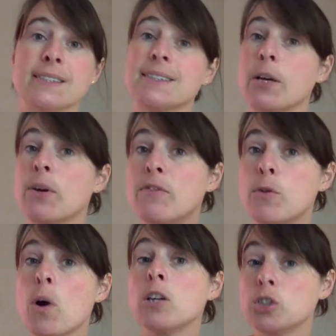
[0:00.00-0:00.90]
And so if
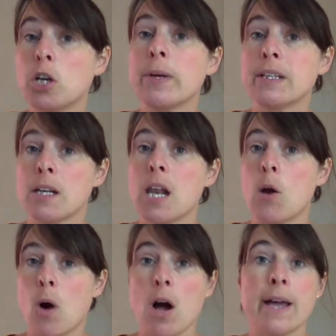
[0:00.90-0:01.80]
you are showing
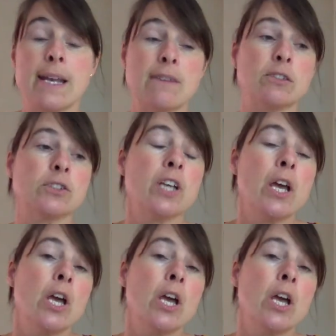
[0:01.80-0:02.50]
low iron levels,